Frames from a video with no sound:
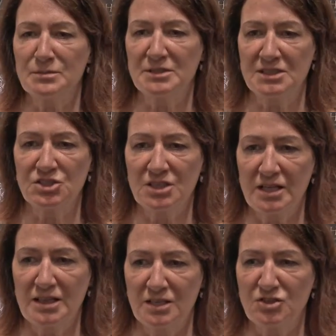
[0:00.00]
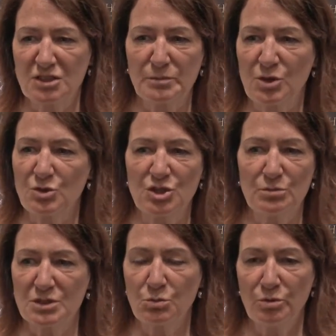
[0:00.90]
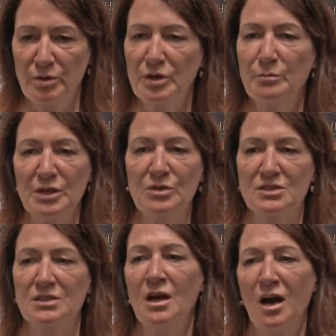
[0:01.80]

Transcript: position, I think, just because she was a woman and because